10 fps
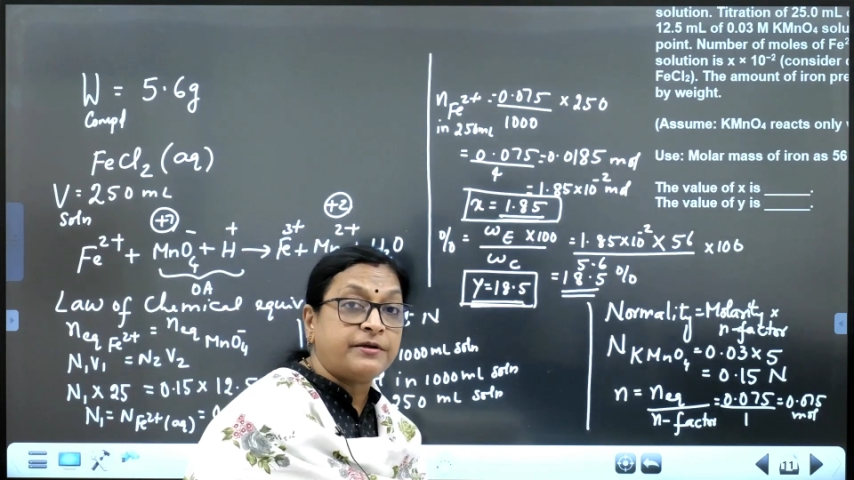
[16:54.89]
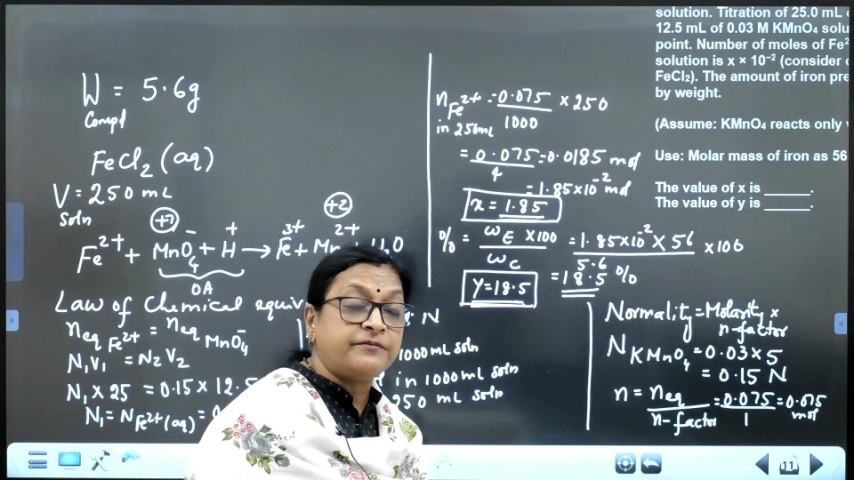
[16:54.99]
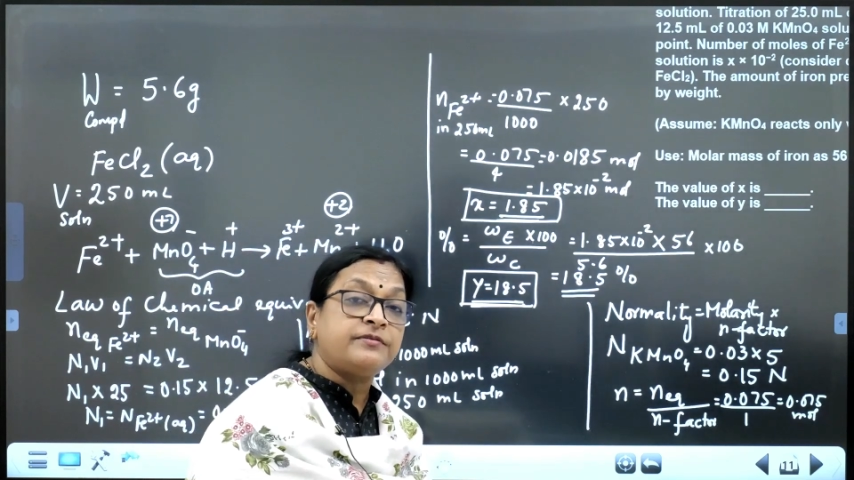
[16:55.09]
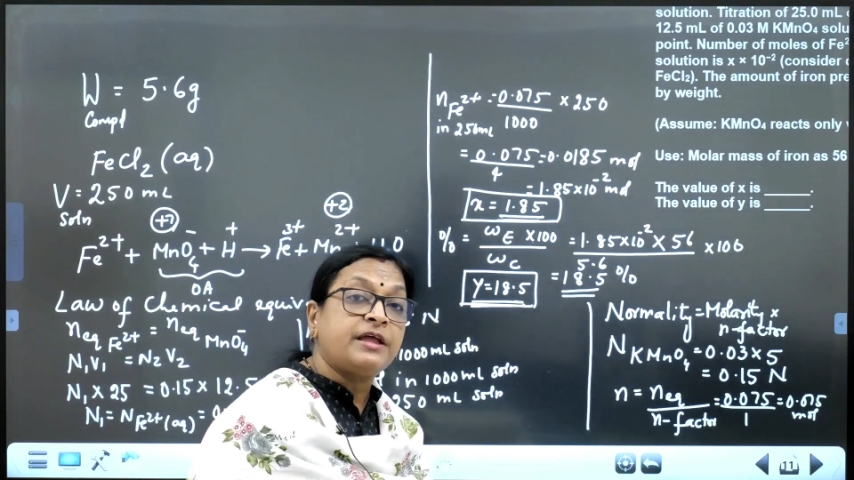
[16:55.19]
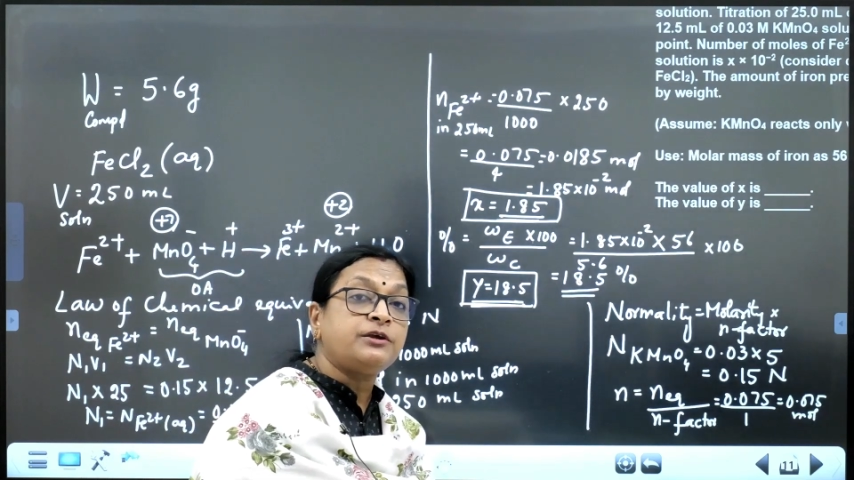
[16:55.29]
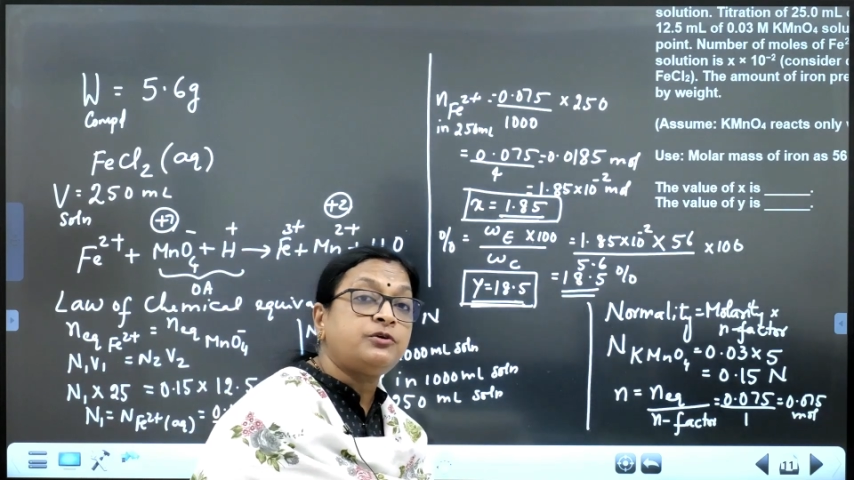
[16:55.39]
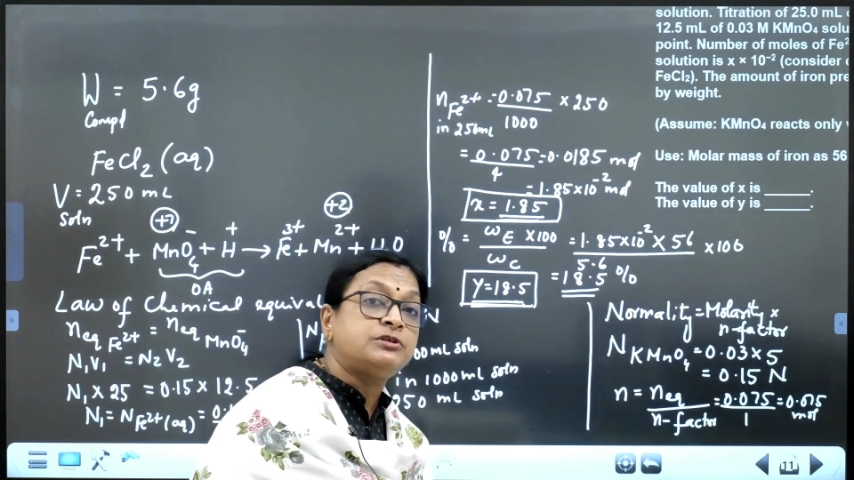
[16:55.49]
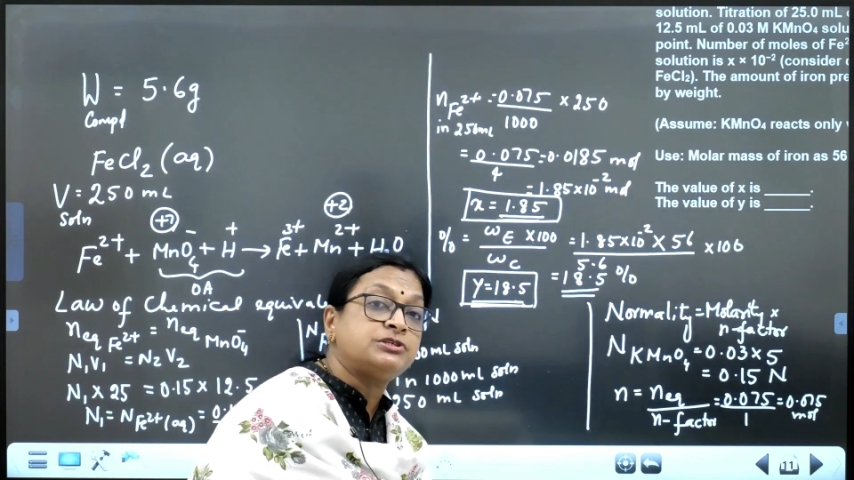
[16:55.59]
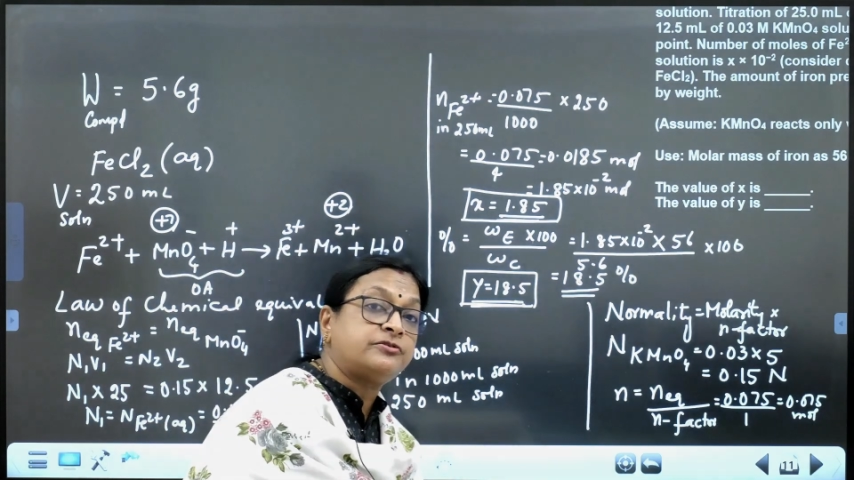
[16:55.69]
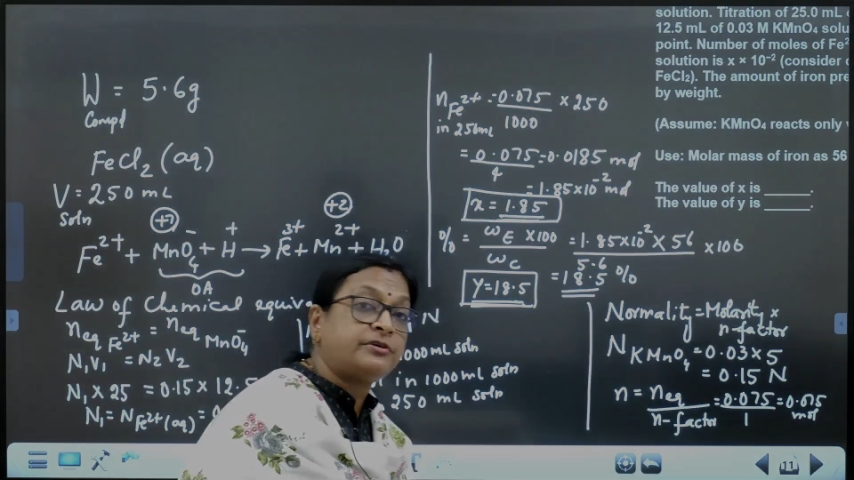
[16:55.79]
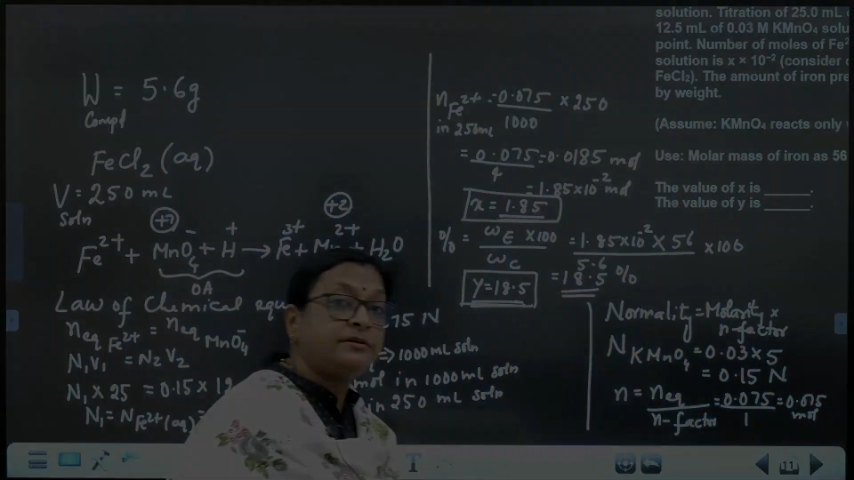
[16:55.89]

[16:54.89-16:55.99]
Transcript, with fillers: Thank you children.